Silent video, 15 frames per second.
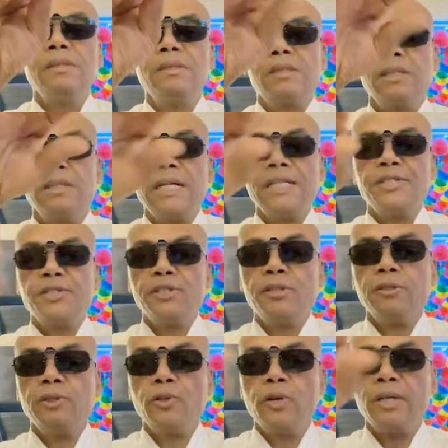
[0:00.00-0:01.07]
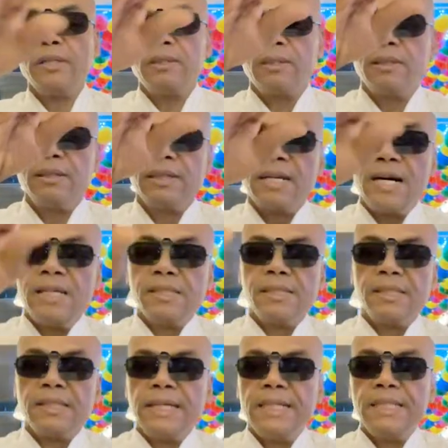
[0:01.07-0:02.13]
celestial north
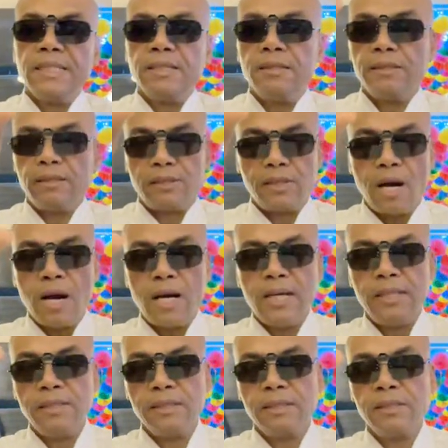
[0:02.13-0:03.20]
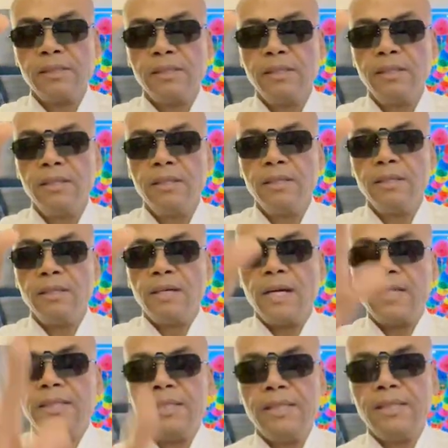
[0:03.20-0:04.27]
constellations, stars,
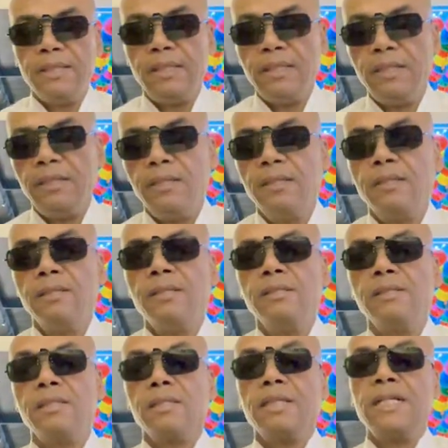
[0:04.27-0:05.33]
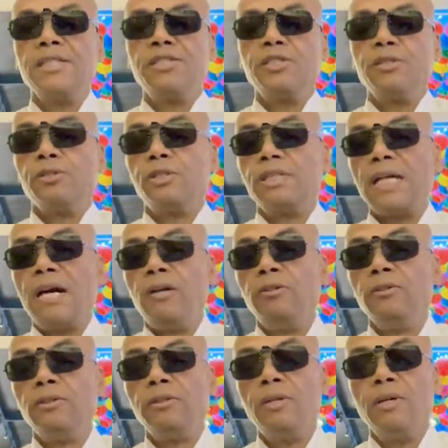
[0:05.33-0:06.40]
and then the celestial
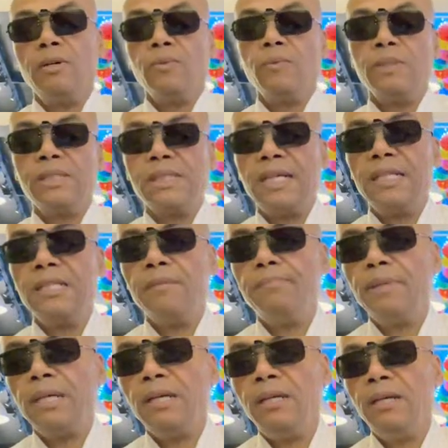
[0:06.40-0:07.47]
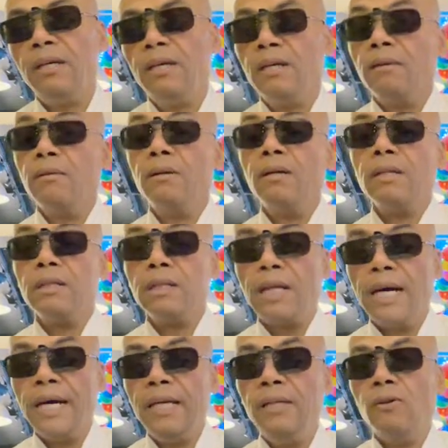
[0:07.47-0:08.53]
south was said to be
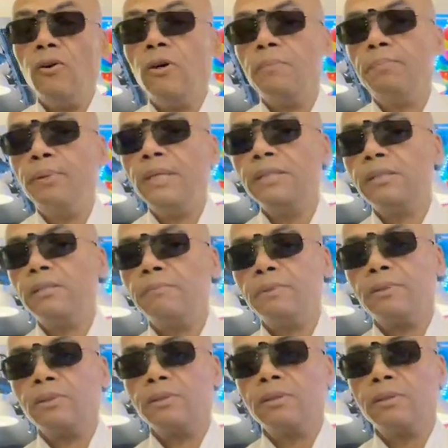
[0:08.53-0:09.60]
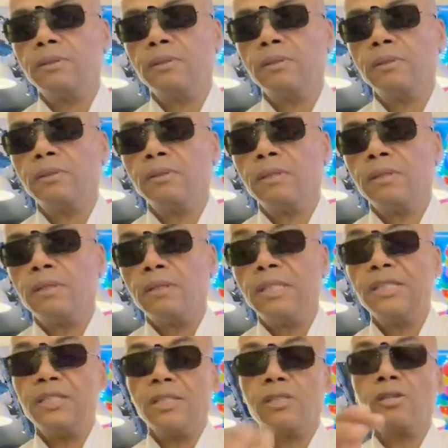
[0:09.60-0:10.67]
light or principles.
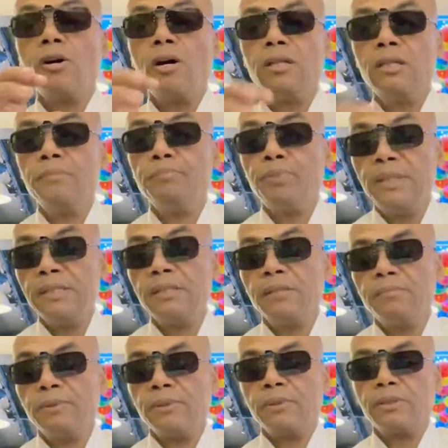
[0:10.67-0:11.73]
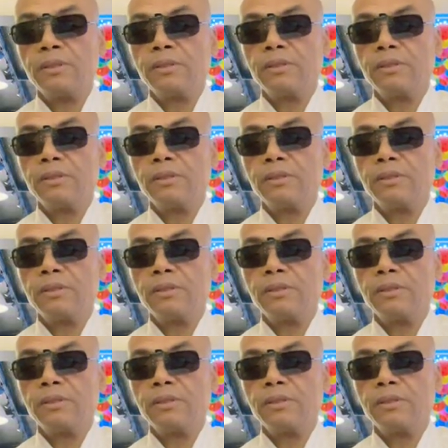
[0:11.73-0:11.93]
Let's just call it principles,